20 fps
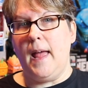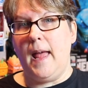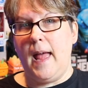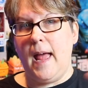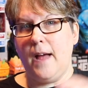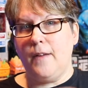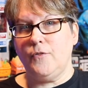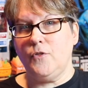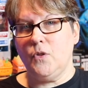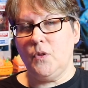
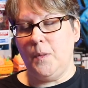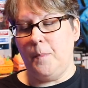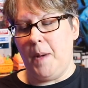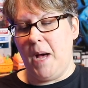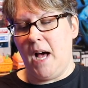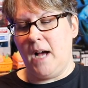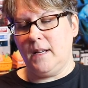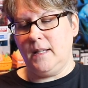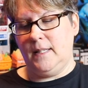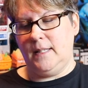after the
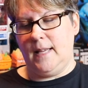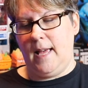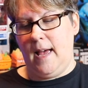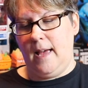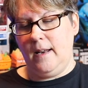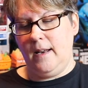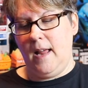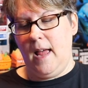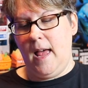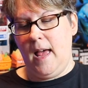box
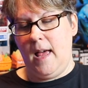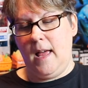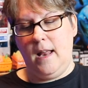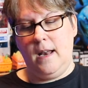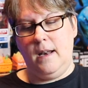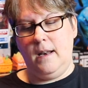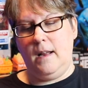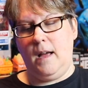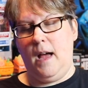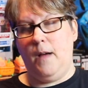set,
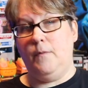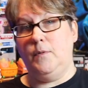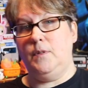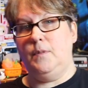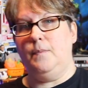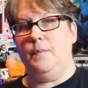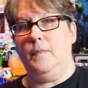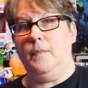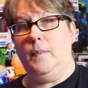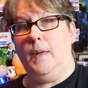and I was
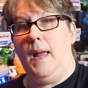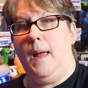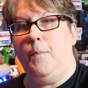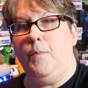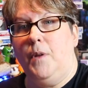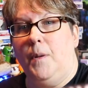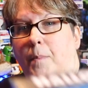able